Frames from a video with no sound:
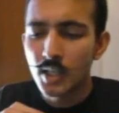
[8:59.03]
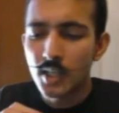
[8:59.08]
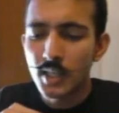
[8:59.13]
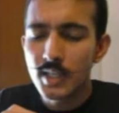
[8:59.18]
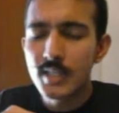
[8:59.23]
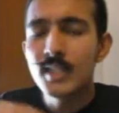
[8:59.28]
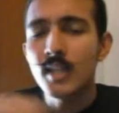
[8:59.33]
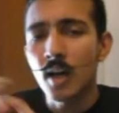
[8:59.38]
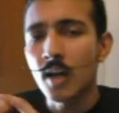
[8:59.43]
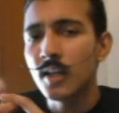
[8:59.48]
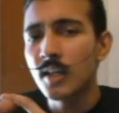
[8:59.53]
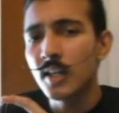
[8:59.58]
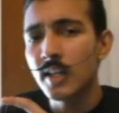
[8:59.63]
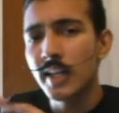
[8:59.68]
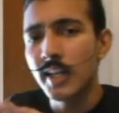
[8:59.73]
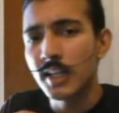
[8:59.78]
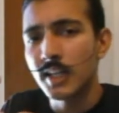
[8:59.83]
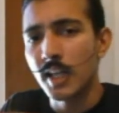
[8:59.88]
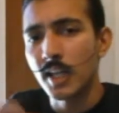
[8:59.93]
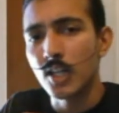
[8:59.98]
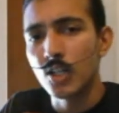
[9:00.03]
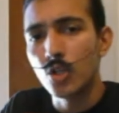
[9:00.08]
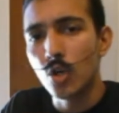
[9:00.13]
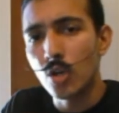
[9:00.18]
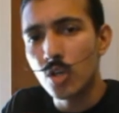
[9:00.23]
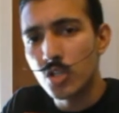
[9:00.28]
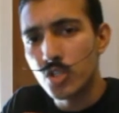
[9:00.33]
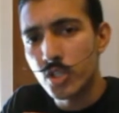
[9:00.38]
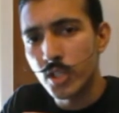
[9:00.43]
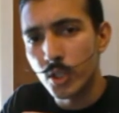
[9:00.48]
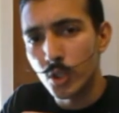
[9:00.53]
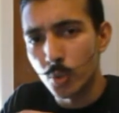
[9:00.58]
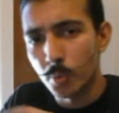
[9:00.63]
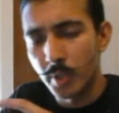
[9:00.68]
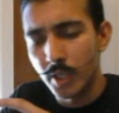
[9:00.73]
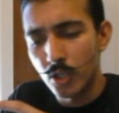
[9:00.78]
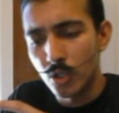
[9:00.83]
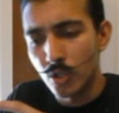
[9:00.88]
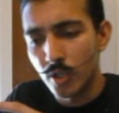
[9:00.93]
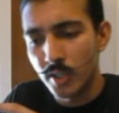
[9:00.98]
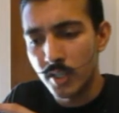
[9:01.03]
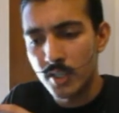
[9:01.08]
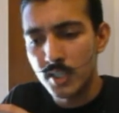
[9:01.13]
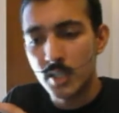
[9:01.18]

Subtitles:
is the underlying technology to Bitcoin,